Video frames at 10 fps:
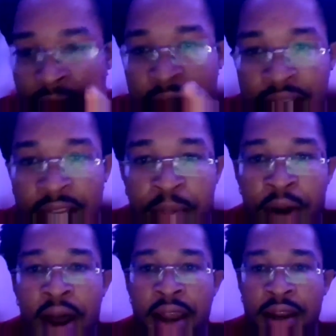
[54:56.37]
said
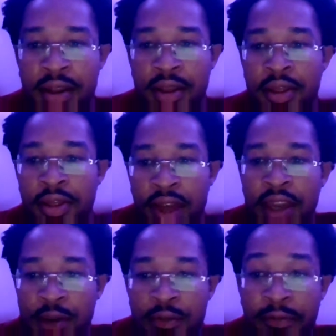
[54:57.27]
pride.
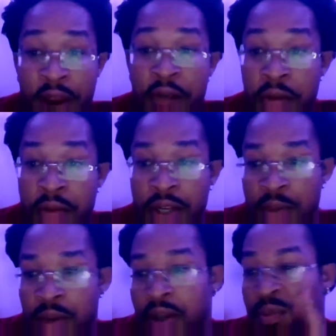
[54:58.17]
Thank you very much,
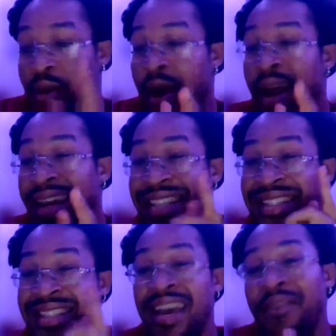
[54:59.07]
because pride is
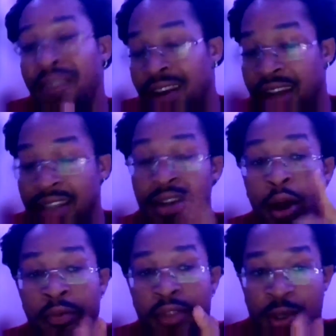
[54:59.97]
definitely, it's an
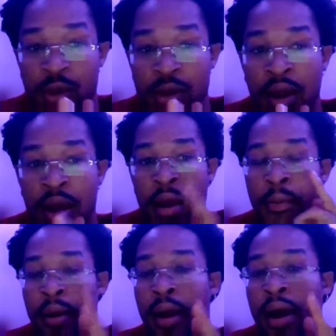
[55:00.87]
obvious one.
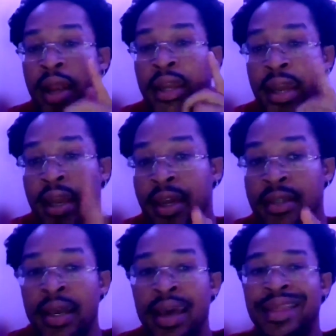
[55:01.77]
Pride
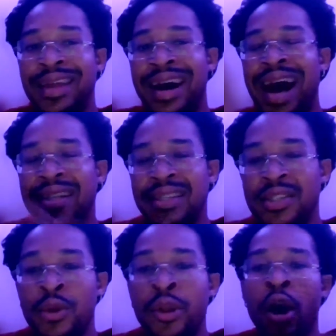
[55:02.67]
is the
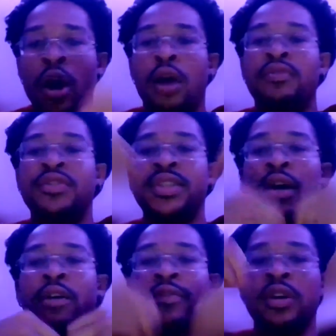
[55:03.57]
attitude of
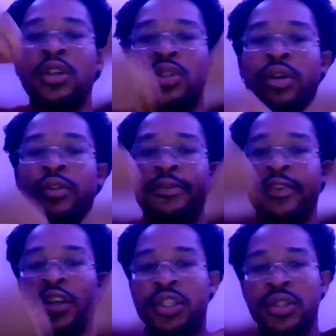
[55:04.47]

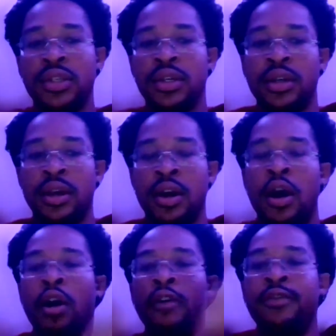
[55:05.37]
self-sufficiency,
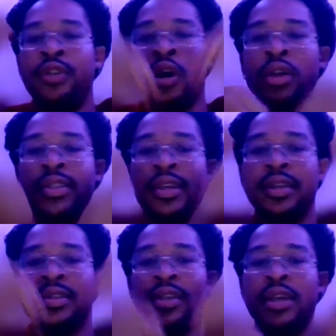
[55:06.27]
of not
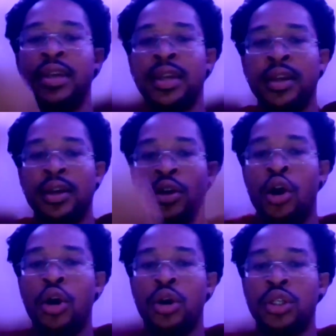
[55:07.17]
seeking
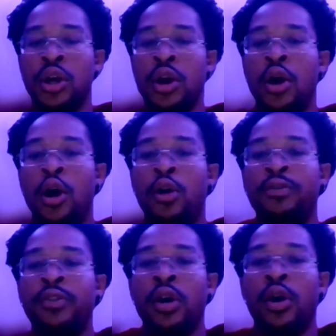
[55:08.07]
God, of